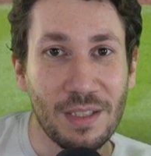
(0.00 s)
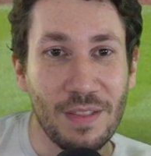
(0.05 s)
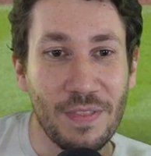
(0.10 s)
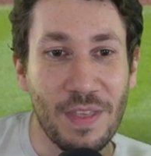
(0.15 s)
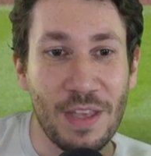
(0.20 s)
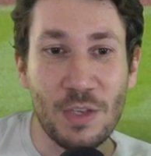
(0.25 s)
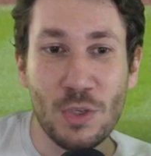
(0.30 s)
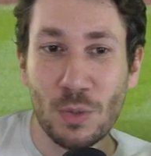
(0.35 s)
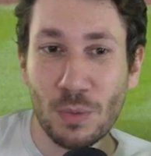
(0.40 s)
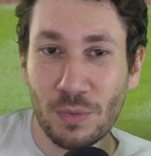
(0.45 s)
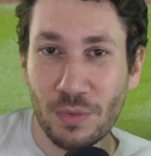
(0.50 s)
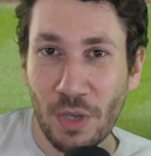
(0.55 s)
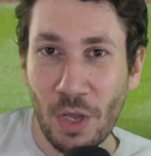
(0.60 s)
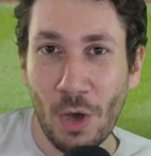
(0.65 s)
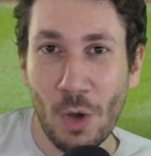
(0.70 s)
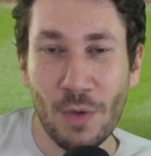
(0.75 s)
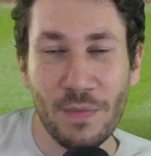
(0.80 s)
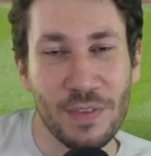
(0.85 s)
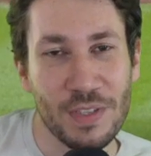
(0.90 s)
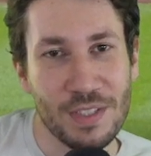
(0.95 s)
then you'll
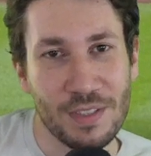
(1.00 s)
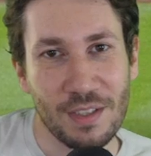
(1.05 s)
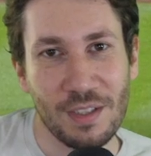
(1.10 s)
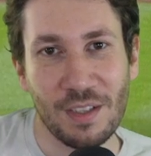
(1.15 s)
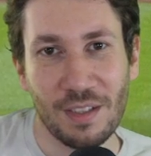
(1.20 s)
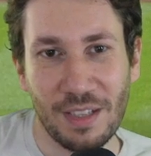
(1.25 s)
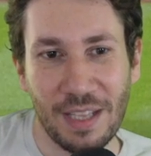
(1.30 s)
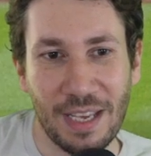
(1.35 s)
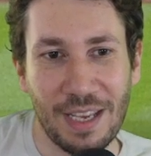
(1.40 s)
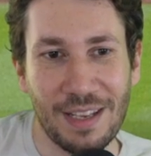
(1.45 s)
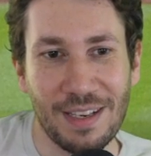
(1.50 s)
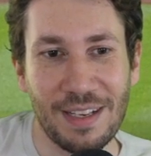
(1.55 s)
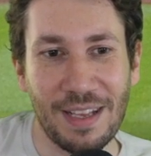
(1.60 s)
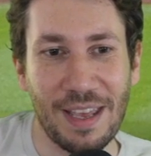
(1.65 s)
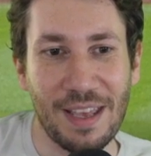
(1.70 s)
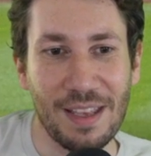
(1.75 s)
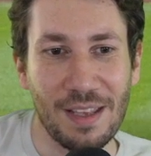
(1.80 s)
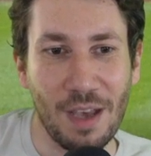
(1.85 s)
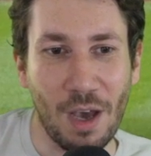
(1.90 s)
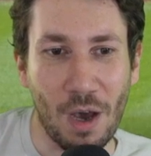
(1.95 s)
know if it's going to land
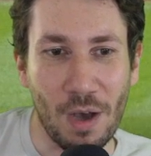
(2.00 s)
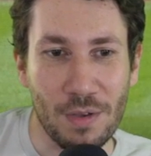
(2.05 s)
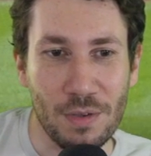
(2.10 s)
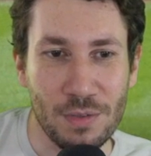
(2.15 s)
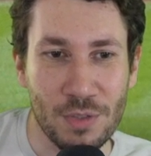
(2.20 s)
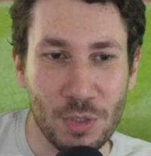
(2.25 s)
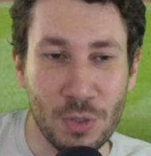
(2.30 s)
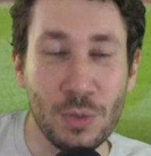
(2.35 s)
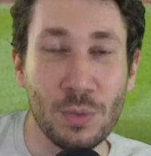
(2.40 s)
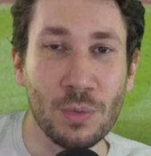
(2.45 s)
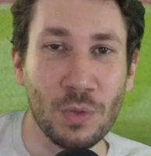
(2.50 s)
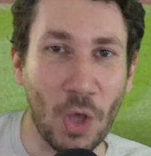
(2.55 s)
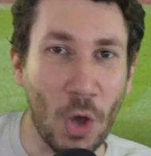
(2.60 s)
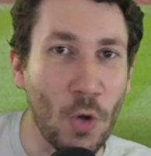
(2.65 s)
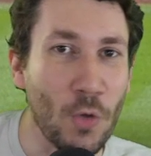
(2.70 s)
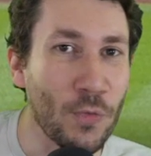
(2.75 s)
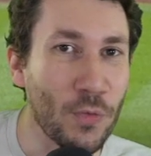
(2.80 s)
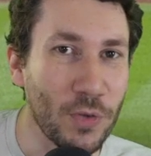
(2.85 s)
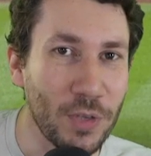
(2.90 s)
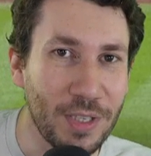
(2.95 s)
too
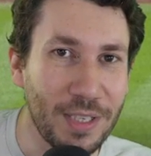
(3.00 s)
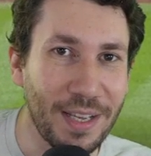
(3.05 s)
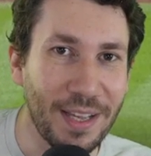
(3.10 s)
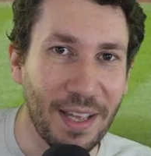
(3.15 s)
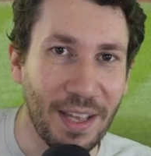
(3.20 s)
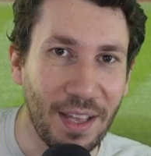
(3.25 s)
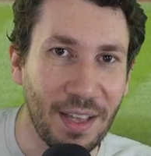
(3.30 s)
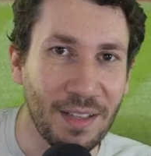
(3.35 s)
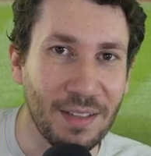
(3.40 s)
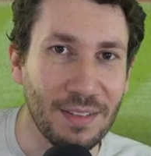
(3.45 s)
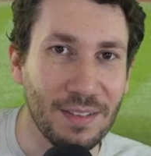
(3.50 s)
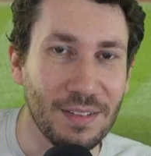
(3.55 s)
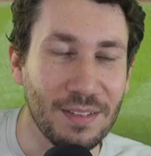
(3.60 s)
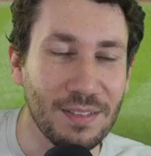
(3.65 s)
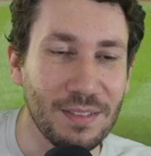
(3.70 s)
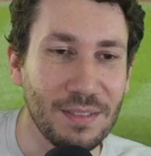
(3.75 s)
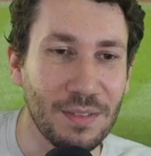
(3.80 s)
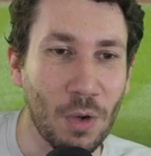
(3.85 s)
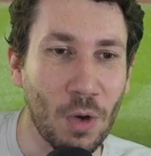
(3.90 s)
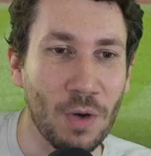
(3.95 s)
low for you to hit
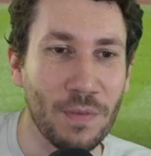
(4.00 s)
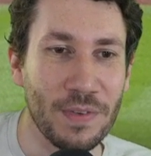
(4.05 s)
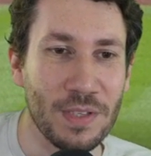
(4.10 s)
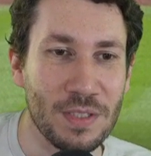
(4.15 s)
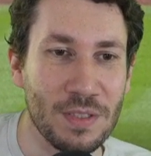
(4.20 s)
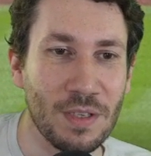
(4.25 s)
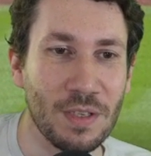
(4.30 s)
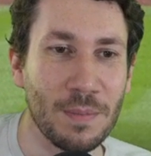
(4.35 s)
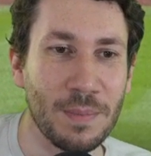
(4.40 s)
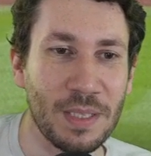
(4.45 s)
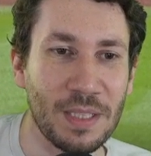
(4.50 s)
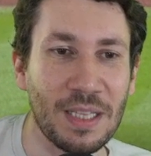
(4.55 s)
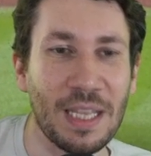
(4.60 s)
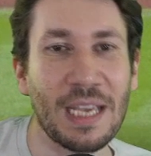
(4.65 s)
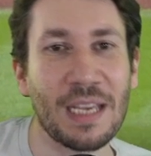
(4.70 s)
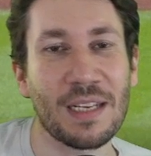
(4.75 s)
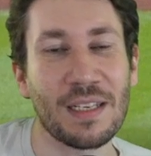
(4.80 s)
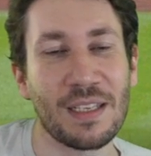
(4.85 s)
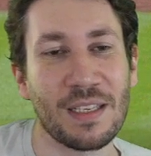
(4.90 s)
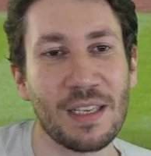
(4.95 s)
or if it's going to be
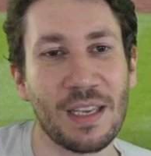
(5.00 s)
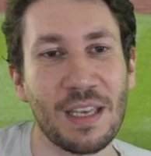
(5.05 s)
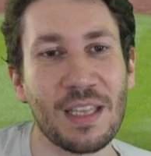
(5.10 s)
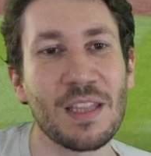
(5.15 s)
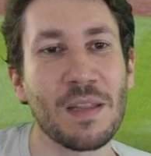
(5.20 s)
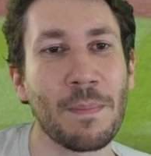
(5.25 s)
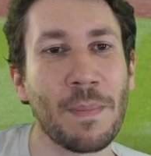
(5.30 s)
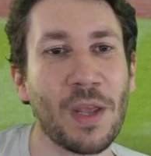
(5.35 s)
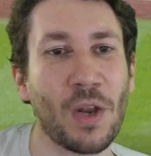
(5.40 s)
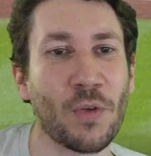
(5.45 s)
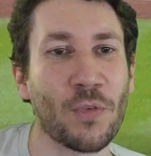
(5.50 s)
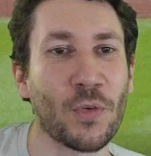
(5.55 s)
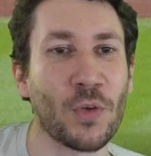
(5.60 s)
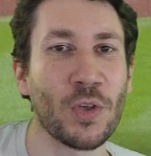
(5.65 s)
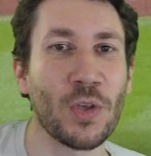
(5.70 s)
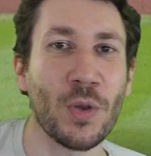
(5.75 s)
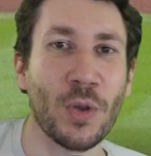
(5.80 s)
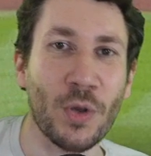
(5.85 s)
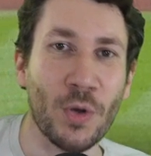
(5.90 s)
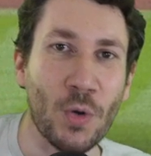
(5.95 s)
landing in the middle for
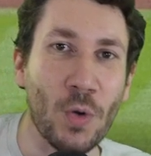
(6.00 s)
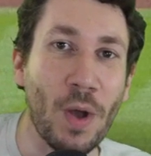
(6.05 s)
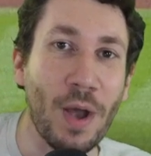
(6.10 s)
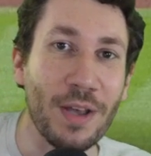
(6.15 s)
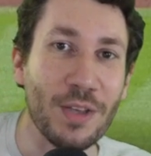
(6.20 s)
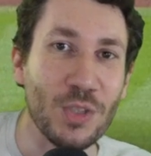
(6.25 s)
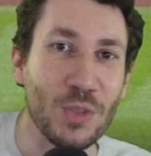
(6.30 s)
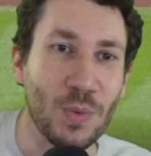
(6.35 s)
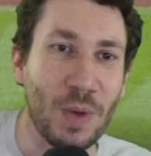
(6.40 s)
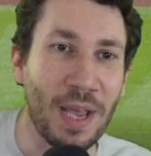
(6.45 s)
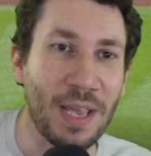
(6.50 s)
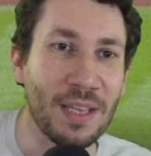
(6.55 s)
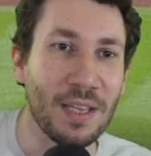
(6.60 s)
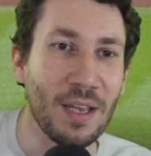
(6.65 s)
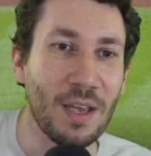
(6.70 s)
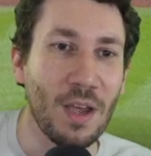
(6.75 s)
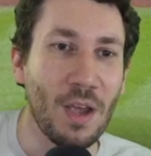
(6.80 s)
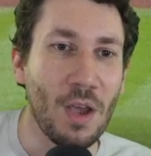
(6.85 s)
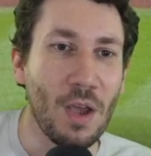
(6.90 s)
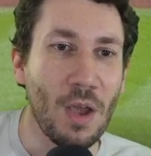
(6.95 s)
you to crush,
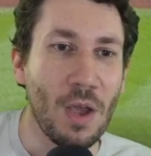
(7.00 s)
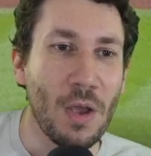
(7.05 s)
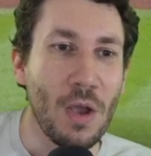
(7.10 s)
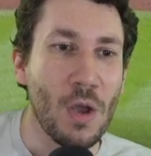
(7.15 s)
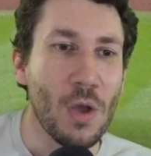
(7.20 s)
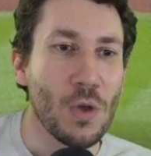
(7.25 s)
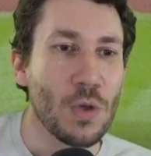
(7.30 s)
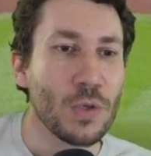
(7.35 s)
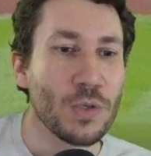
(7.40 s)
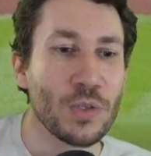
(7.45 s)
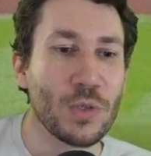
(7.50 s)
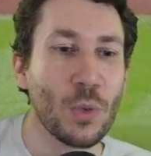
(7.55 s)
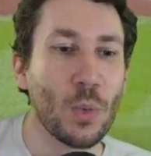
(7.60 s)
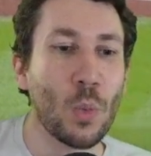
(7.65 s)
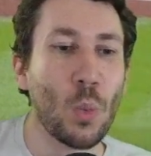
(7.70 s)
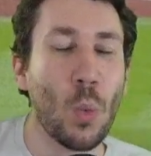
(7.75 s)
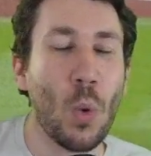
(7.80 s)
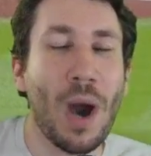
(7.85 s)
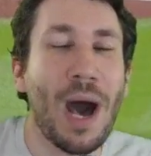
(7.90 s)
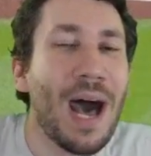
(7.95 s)
right? So
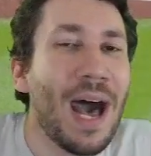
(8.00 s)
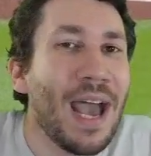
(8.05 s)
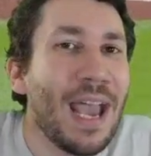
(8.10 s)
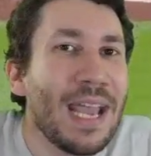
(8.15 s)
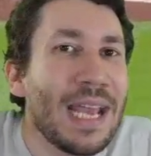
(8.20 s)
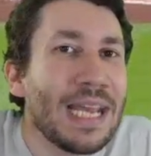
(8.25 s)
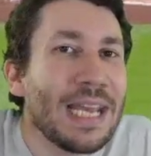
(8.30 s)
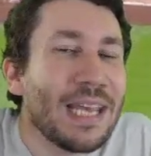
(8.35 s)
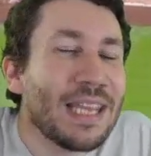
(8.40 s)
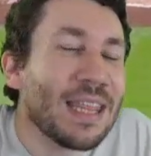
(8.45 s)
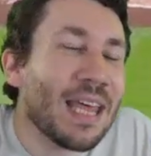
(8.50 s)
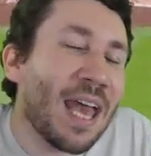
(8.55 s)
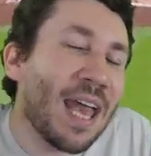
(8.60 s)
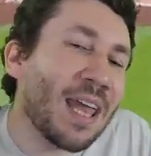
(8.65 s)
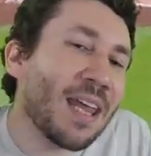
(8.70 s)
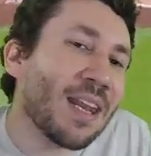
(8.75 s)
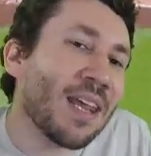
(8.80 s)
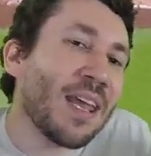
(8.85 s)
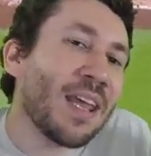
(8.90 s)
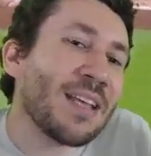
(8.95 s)
why
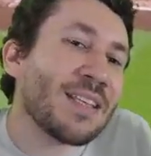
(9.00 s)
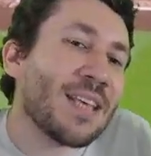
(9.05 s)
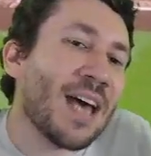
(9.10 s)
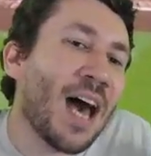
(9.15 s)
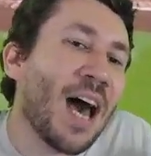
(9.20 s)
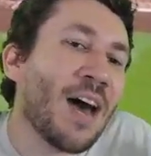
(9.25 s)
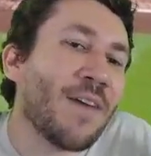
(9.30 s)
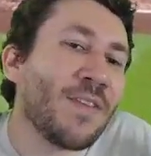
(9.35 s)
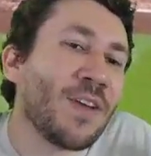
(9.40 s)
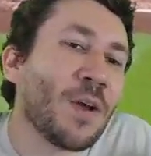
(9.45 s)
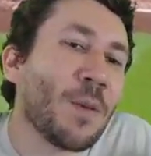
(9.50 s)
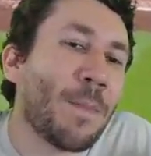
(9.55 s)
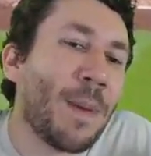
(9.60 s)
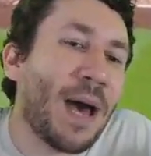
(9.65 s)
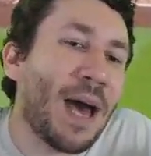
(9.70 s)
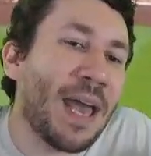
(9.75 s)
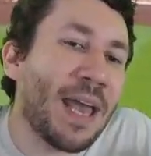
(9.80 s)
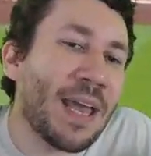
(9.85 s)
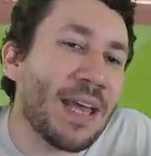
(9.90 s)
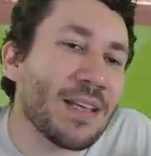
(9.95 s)
then is Javier
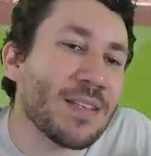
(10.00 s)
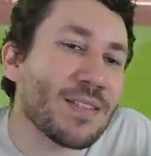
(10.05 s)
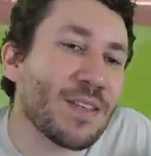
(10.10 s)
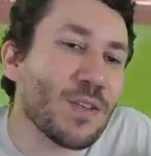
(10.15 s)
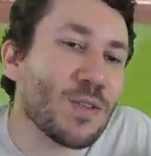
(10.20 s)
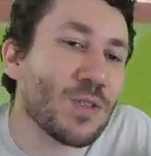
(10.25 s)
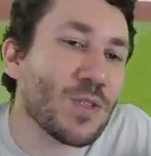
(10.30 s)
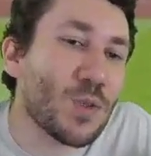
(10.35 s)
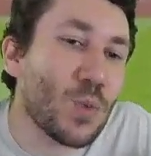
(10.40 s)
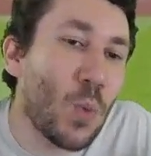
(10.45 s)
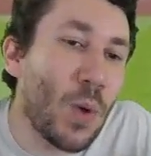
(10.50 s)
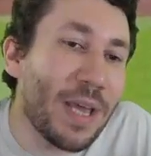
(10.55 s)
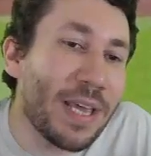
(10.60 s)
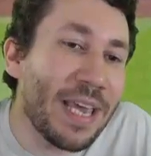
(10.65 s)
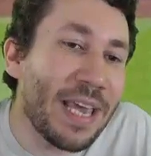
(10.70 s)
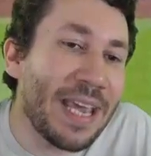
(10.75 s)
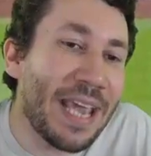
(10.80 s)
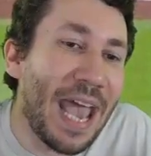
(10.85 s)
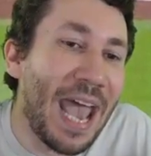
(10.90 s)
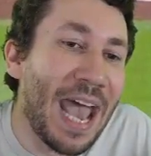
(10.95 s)
Baez
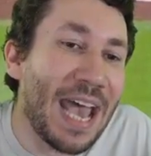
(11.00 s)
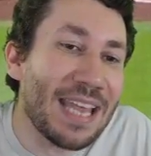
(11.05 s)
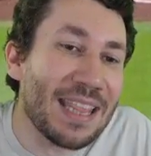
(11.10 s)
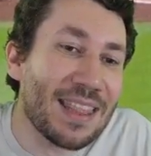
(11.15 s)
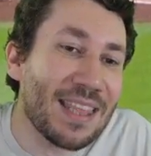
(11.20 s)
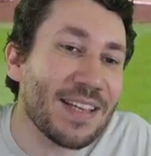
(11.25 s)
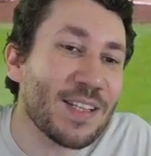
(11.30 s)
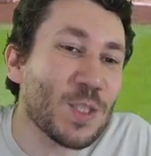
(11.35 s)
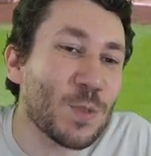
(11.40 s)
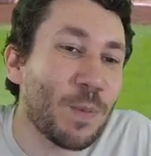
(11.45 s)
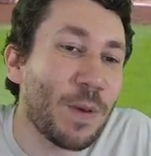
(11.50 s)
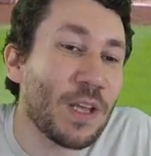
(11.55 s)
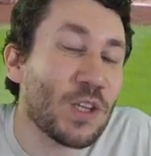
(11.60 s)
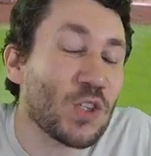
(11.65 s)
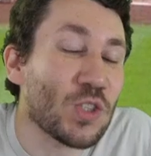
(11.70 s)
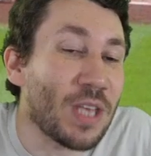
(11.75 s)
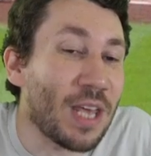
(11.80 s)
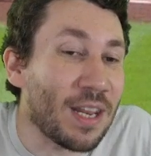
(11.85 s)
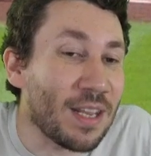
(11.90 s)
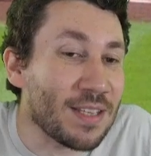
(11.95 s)
swinging at this
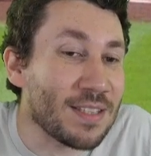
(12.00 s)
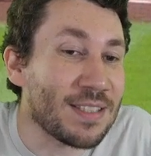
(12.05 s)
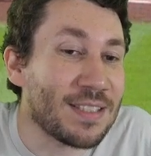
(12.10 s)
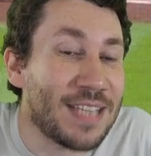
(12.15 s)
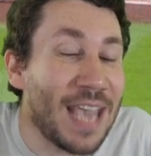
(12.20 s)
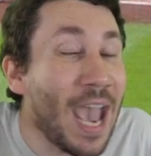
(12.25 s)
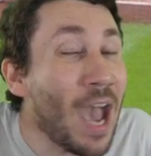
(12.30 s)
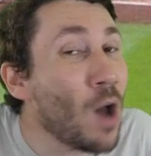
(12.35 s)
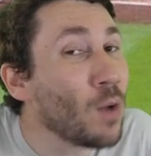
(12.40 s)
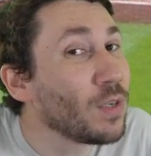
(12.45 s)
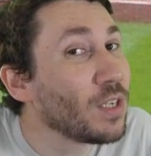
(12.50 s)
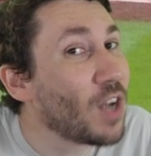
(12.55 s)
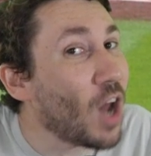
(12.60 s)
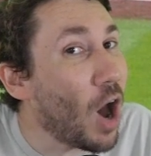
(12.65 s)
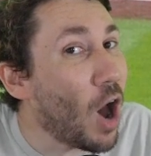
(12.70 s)
pitch that is down and